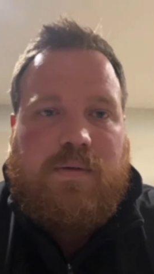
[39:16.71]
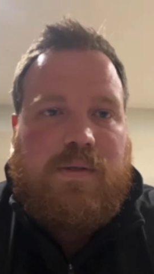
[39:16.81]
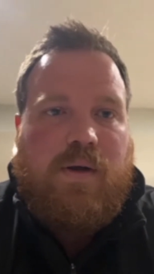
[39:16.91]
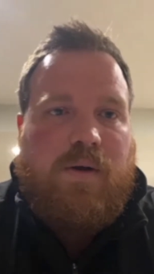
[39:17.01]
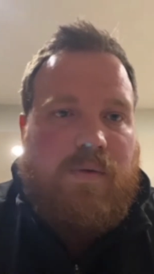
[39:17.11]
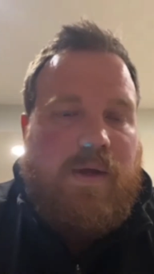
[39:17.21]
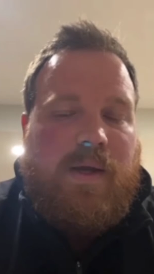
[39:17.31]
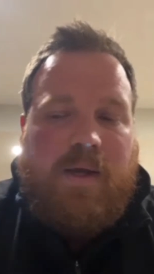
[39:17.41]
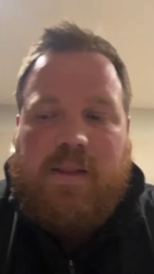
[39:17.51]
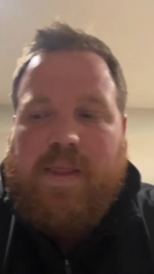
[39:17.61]
So
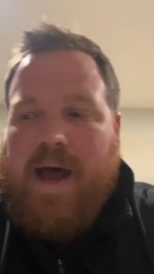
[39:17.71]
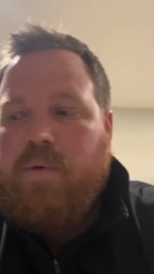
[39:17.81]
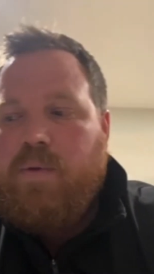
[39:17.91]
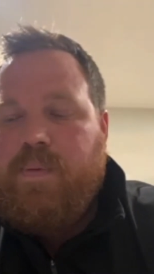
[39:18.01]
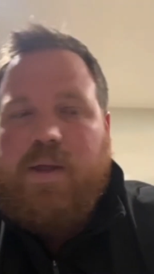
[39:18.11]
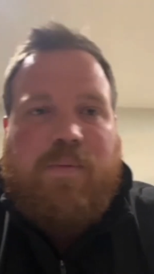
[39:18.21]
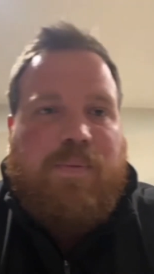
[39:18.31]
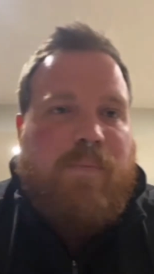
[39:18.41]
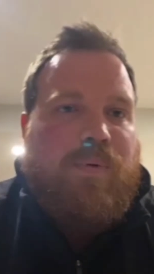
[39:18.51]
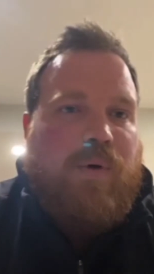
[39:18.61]
that would be the
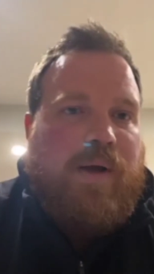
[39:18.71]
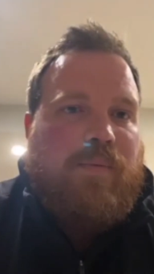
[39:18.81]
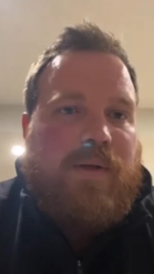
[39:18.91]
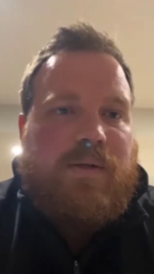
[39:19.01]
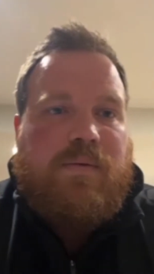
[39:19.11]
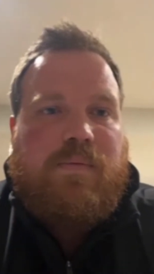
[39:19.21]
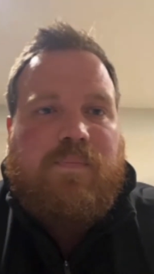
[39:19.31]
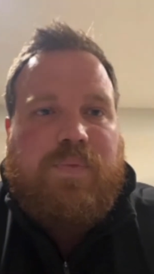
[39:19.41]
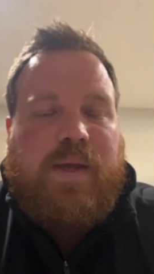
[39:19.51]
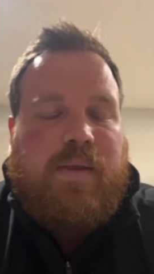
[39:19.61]
pinpoint.
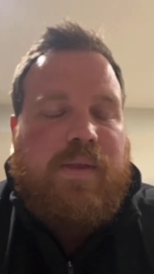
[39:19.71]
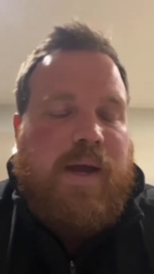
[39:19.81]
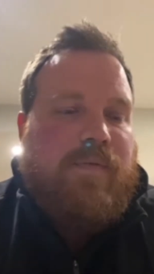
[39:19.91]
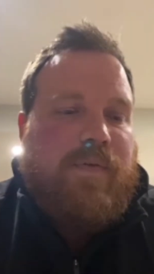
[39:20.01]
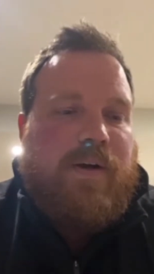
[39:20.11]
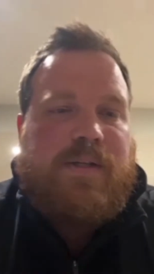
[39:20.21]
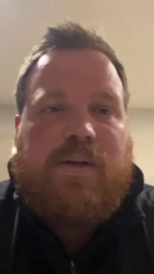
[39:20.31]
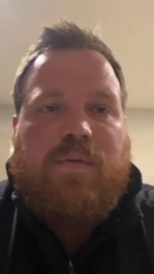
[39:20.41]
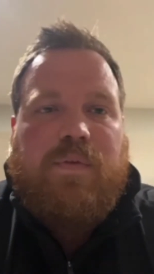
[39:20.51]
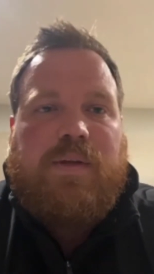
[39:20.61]
They had a very
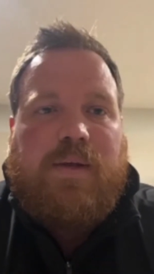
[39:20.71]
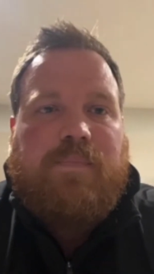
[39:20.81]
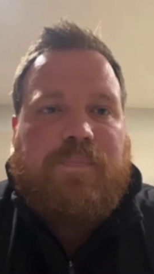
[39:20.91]
skillful team.